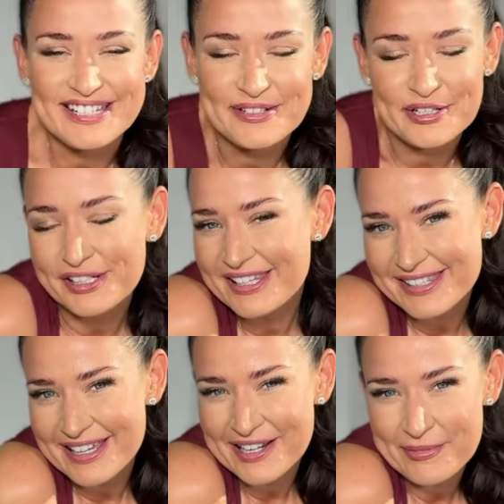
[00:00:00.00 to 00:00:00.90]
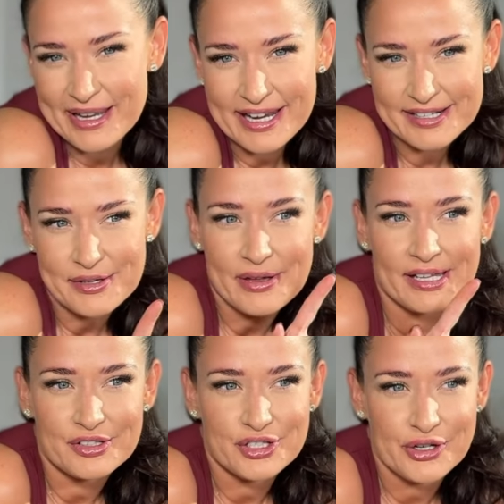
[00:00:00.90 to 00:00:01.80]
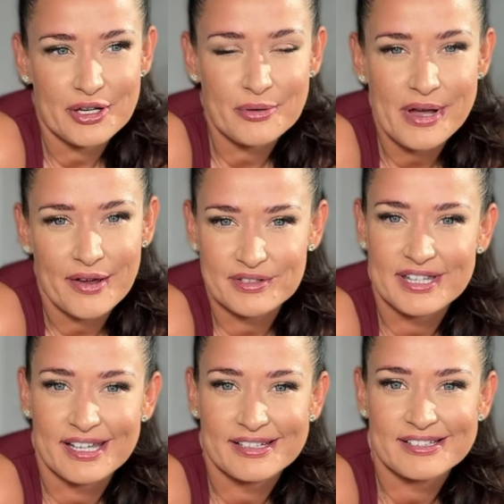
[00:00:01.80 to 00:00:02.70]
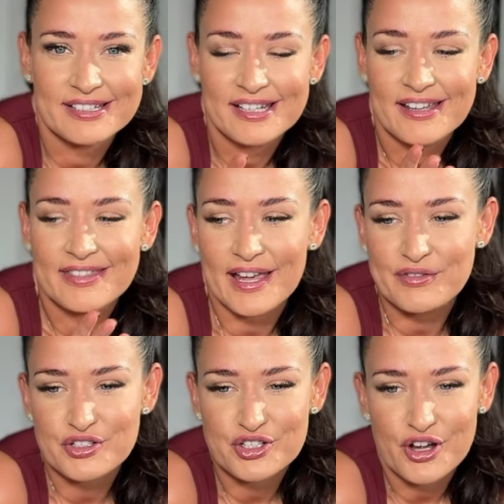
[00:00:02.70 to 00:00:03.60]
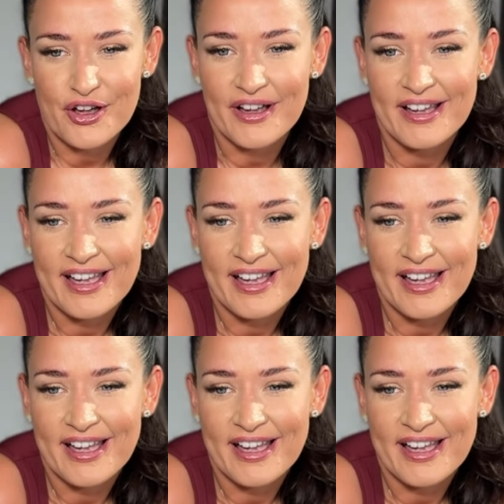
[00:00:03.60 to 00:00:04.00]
and new colours that are coming, so I'll show you everything that I've just shot